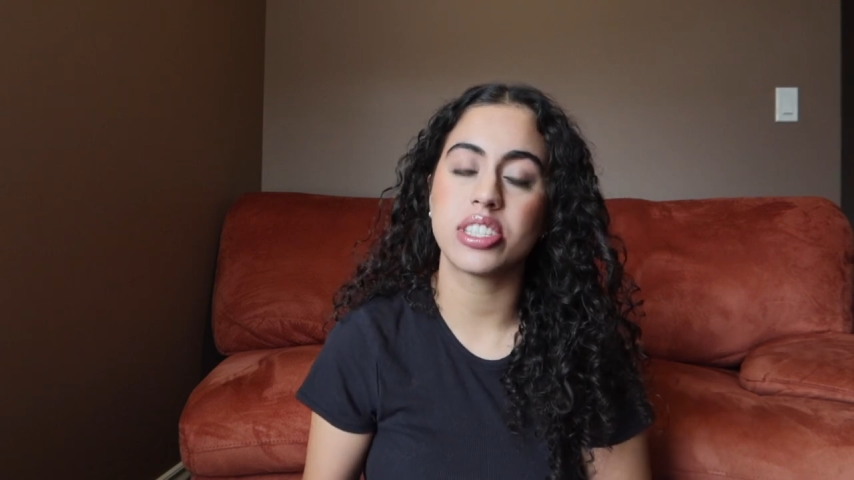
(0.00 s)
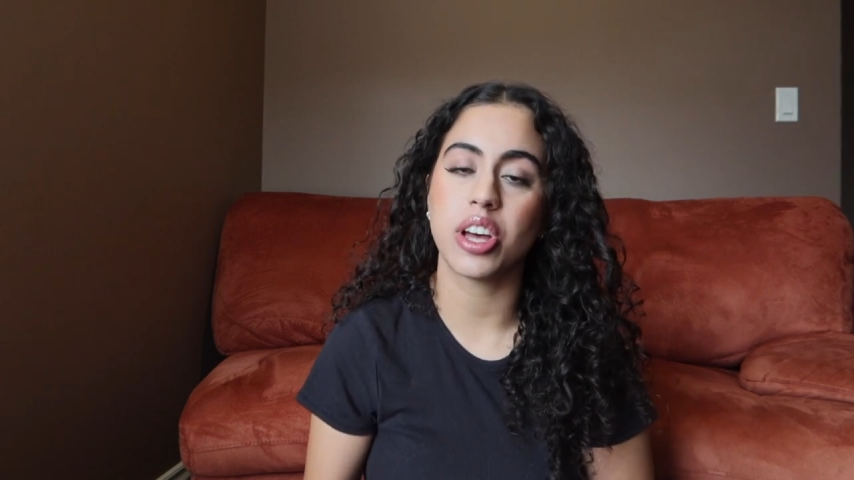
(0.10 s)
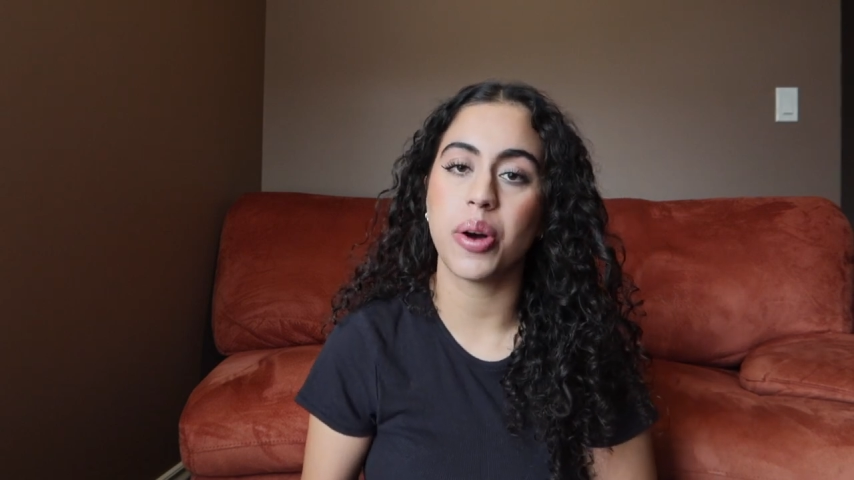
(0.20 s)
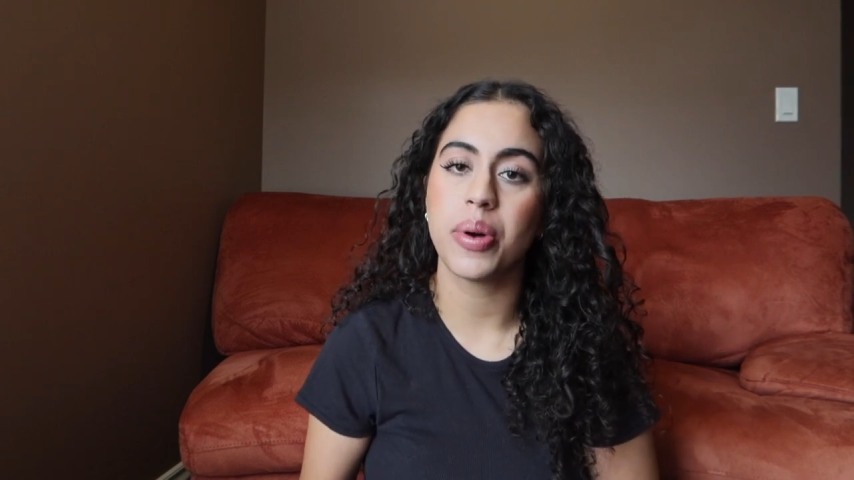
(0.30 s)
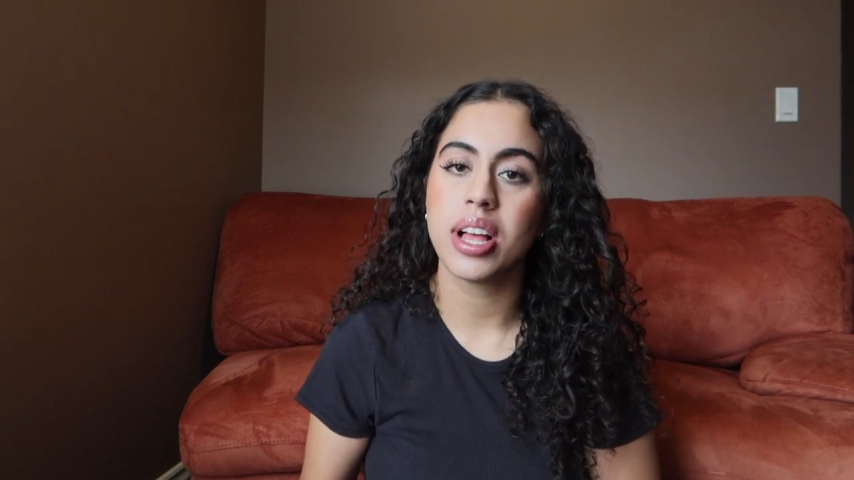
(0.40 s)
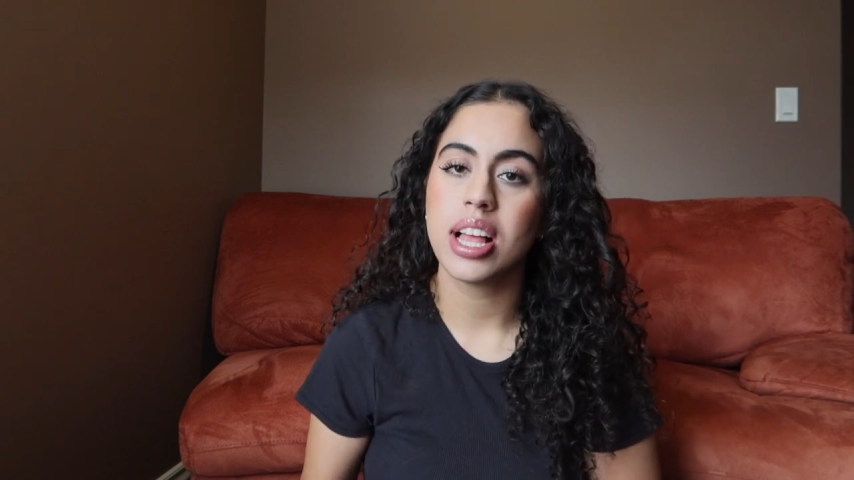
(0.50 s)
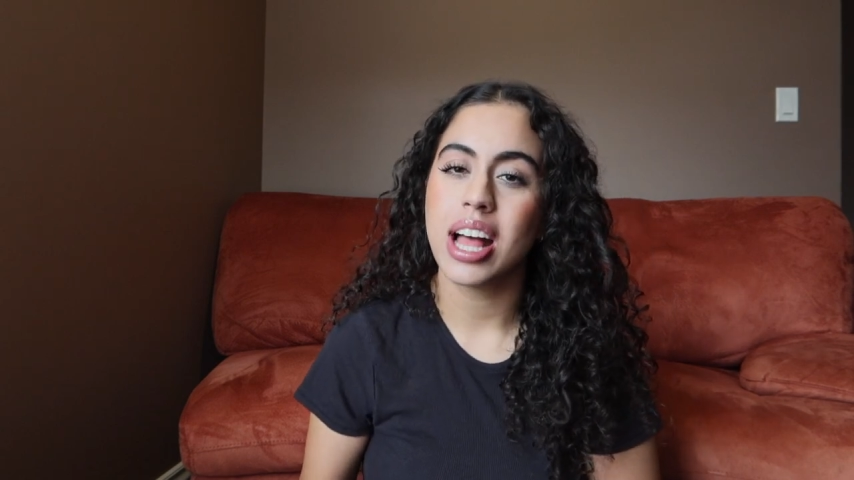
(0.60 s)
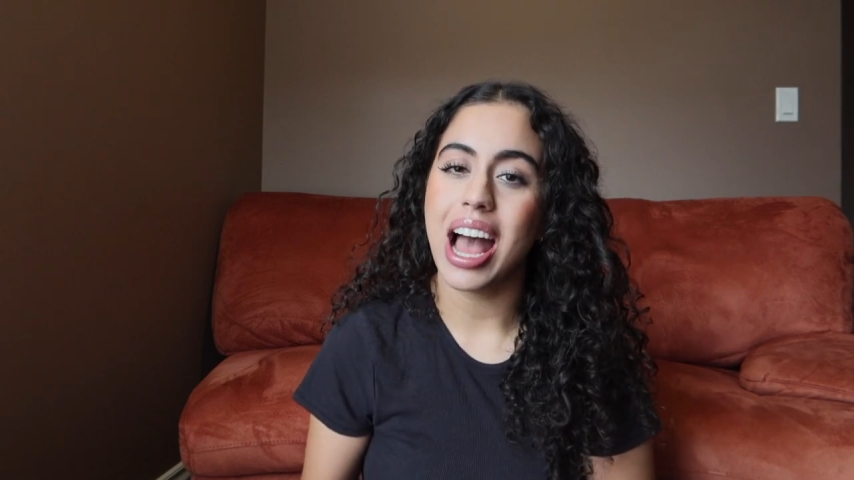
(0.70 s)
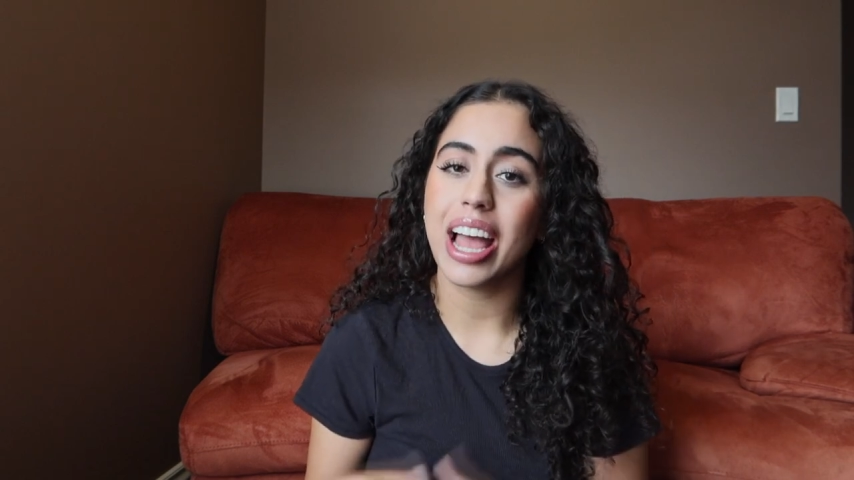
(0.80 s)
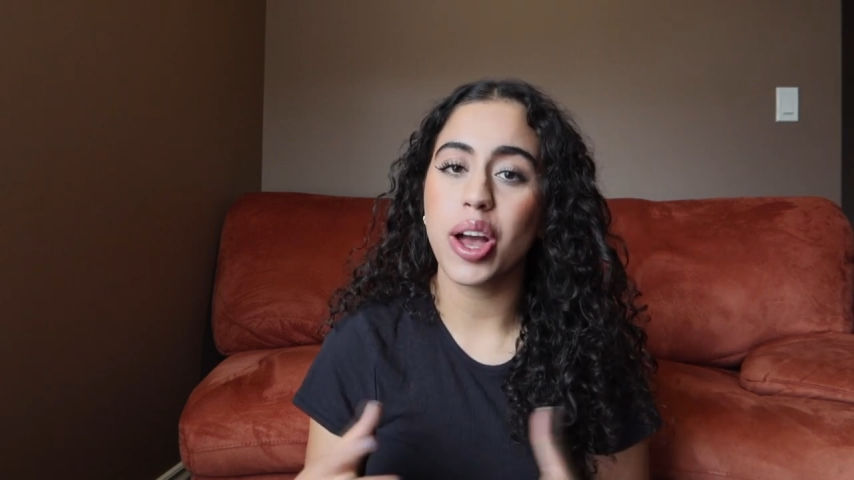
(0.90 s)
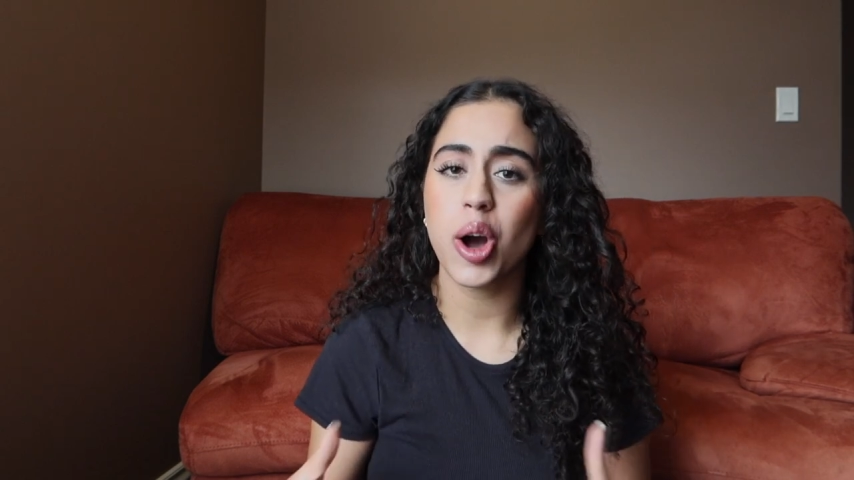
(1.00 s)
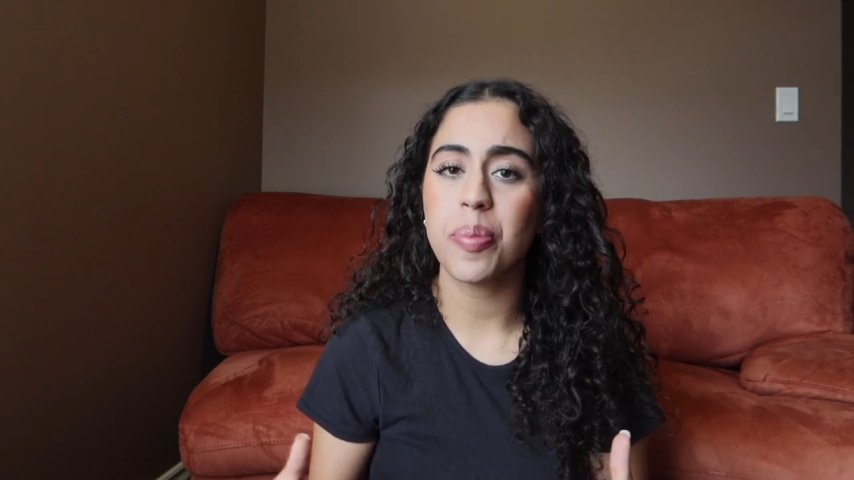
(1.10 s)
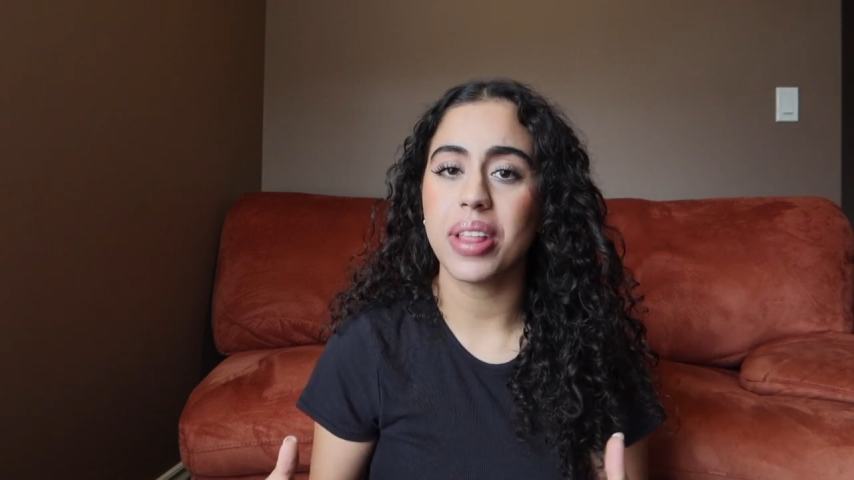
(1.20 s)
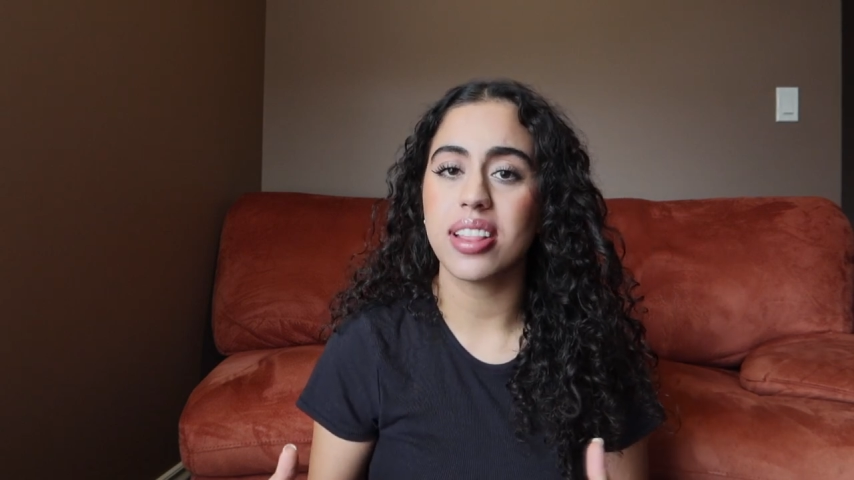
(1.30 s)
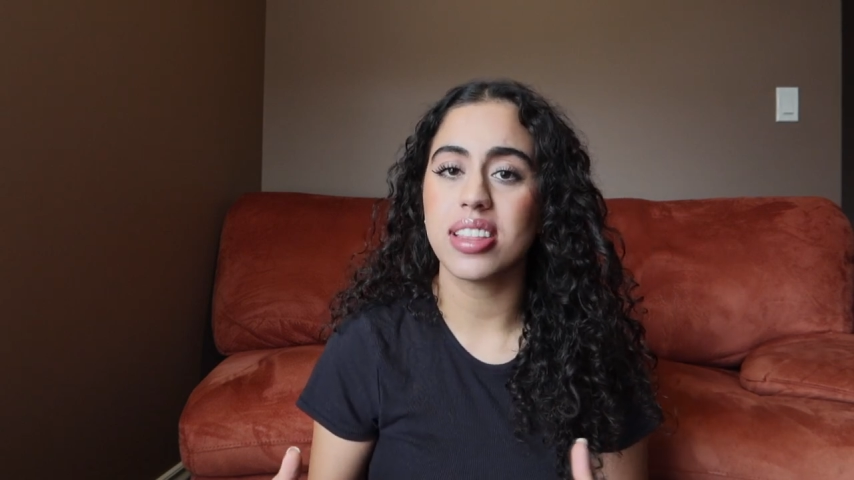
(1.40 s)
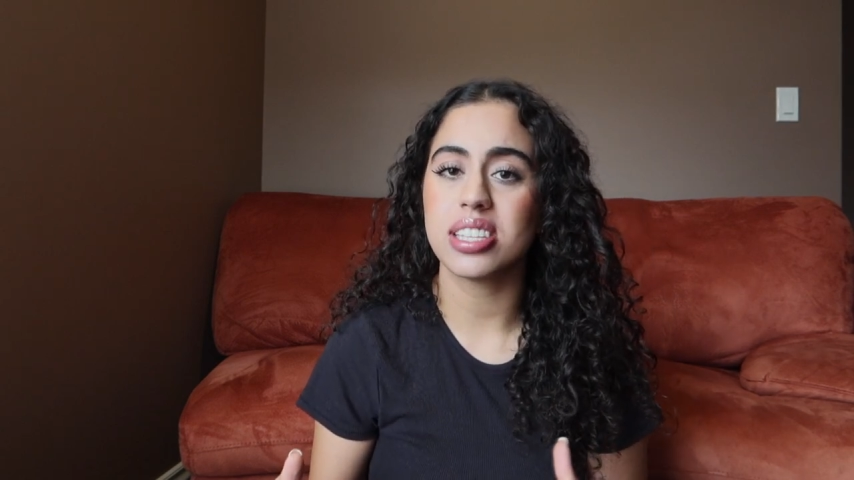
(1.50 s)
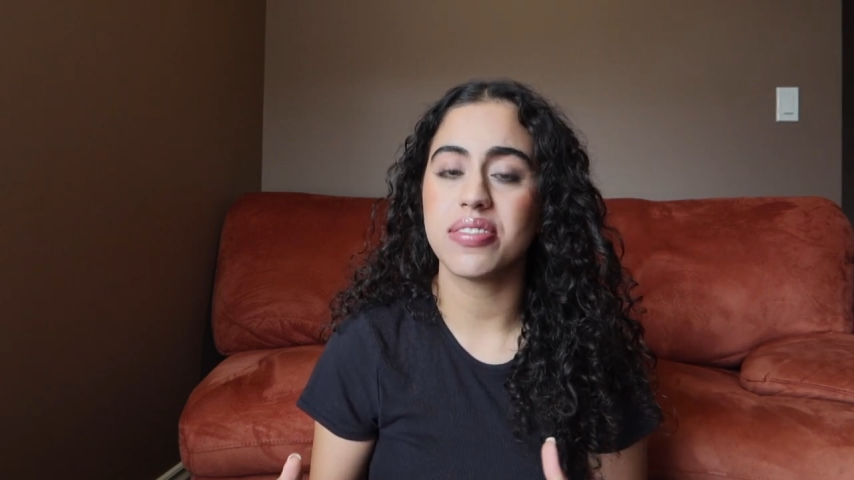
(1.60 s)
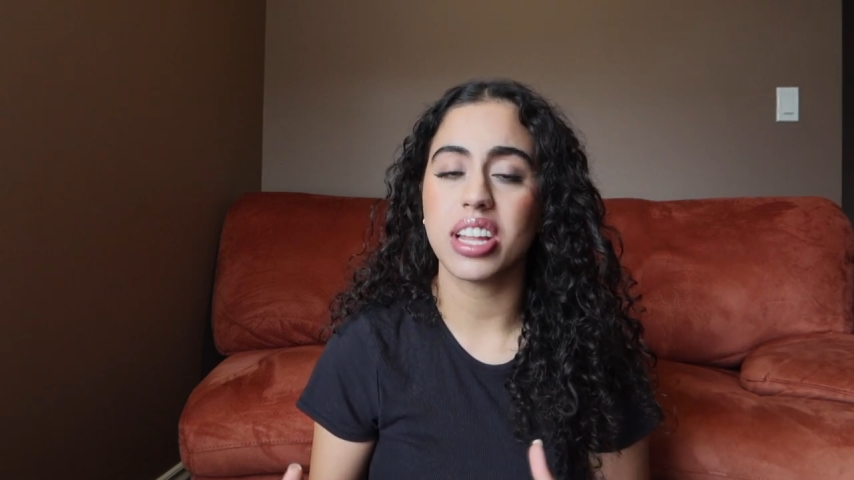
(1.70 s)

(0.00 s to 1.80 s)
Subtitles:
So I hope that this